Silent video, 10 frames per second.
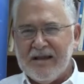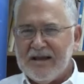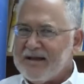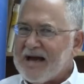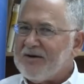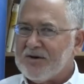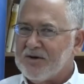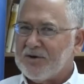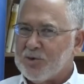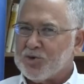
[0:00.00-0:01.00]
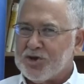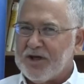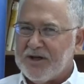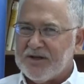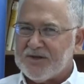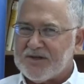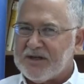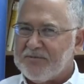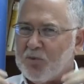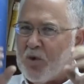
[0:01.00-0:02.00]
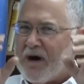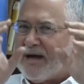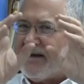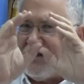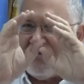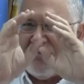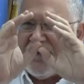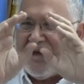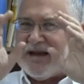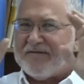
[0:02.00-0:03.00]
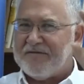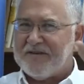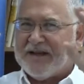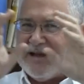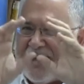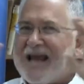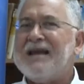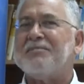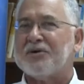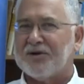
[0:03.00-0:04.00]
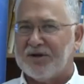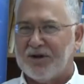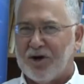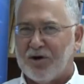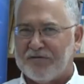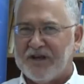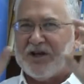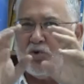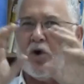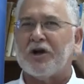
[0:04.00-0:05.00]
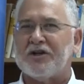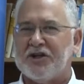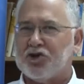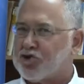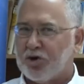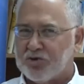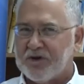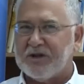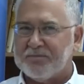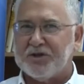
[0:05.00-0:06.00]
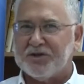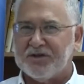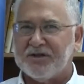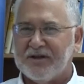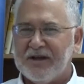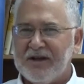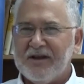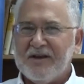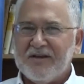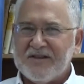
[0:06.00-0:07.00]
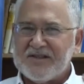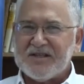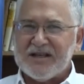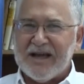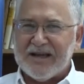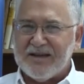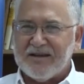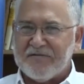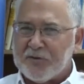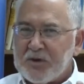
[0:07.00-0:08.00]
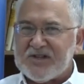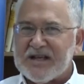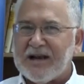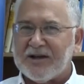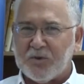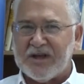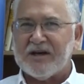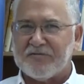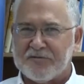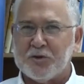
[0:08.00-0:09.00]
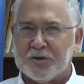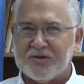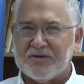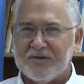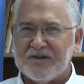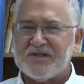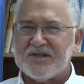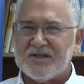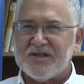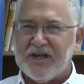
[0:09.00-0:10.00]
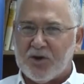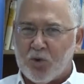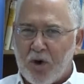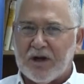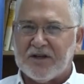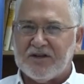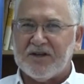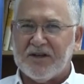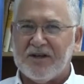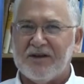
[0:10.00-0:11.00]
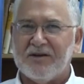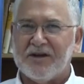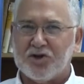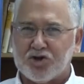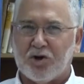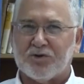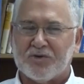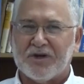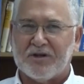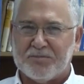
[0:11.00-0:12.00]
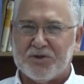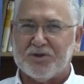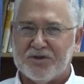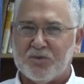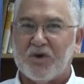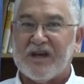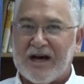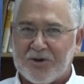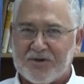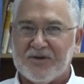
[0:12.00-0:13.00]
and our conclusion is that while it may have the label of equality in shouldering the burden, this is like a fruit salad without fruit. This is equality in shouldering the burden without